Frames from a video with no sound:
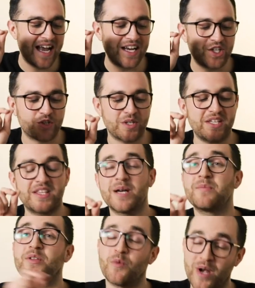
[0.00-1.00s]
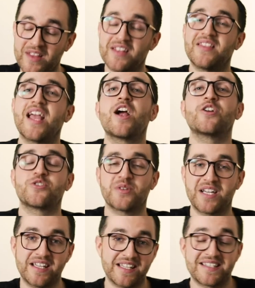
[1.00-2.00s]
and treat them the way that they are
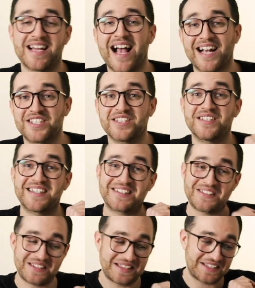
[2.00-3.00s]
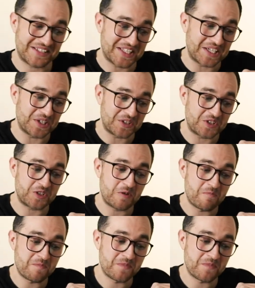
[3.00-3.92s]
treating the tax collectors and the sinners.